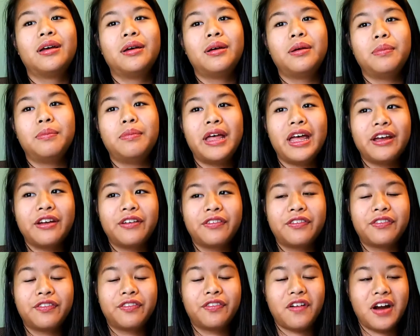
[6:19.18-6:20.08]
make
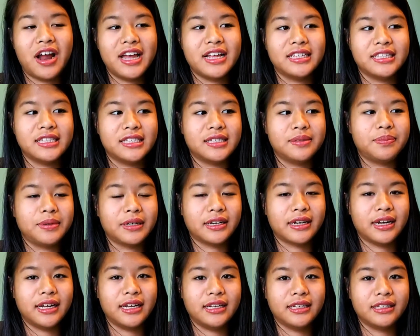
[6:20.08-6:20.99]
friends,
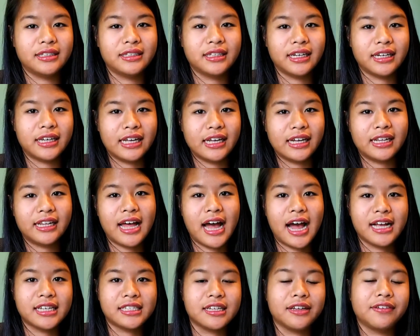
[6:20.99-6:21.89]
because like in
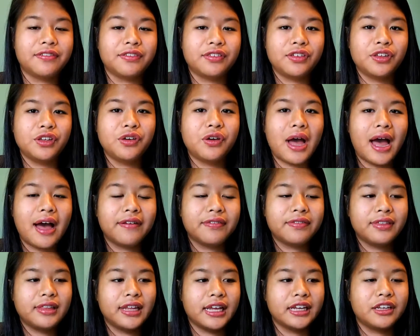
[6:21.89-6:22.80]
class, if you
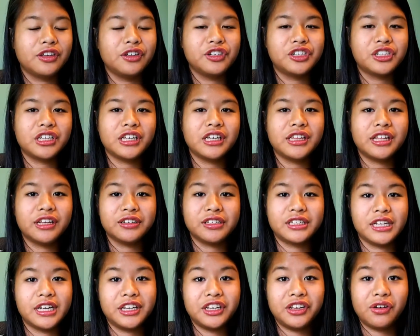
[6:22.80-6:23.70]
have, like usually they'll
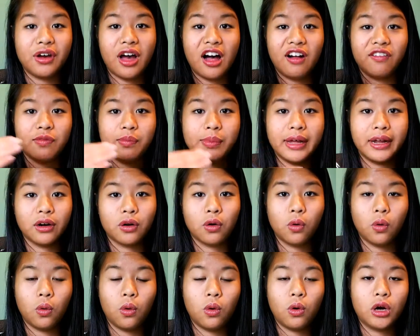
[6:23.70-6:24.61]
sit you
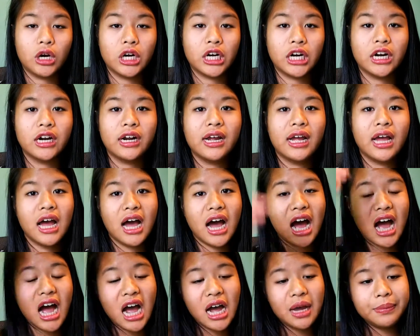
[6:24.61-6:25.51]
alphabetical order.
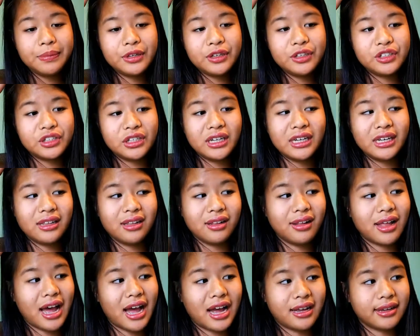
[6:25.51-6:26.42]
I'm usually the
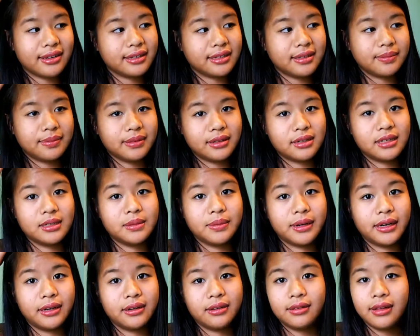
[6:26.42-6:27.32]
last because
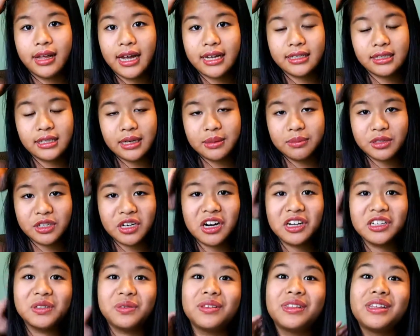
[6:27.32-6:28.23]
my last name
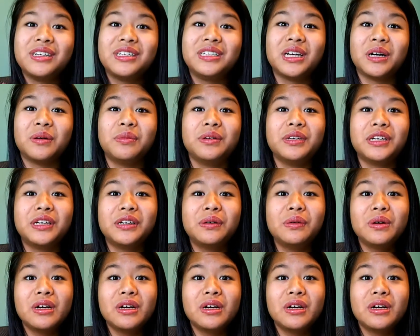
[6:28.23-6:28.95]
starts with a W.